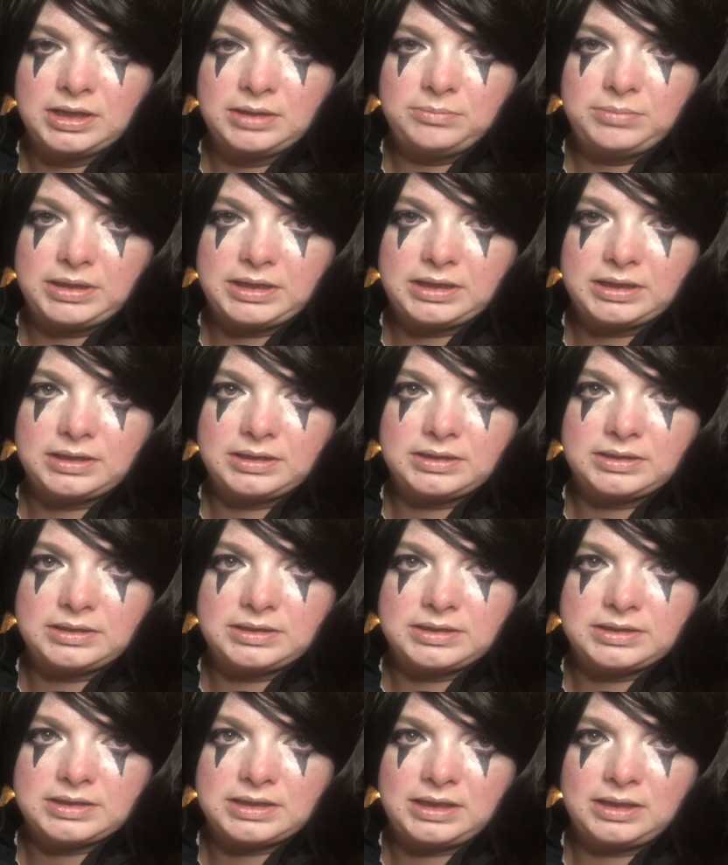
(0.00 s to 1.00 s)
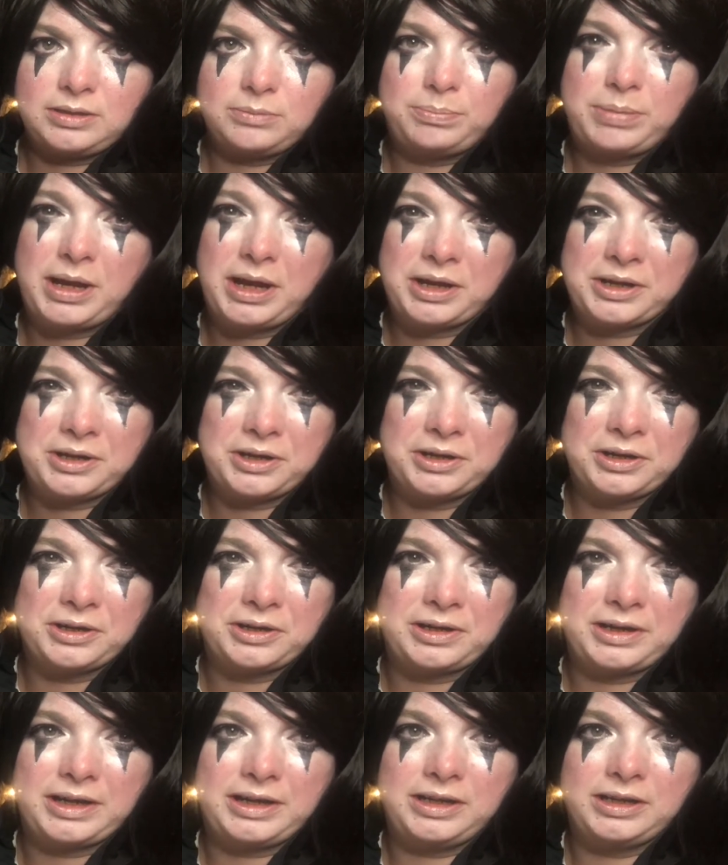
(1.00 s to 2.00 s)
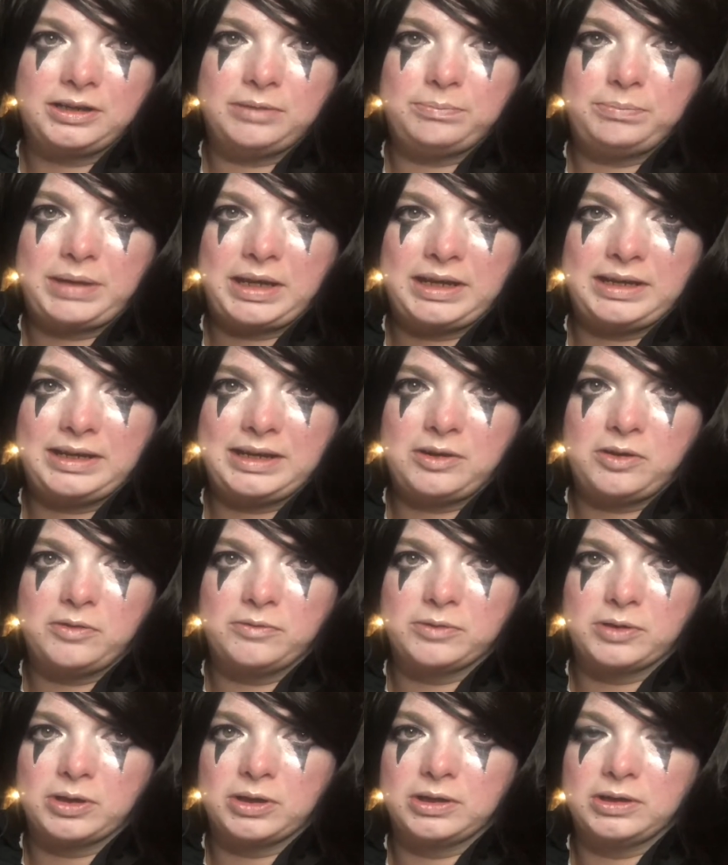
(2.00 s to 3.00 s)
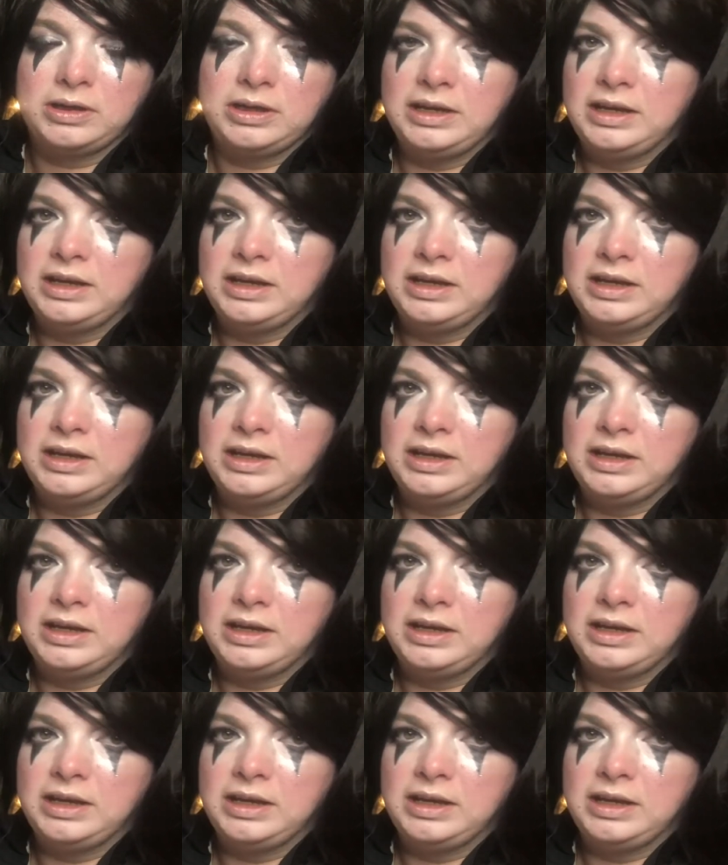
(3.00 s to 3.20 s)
because it'll pucker and it'll bend over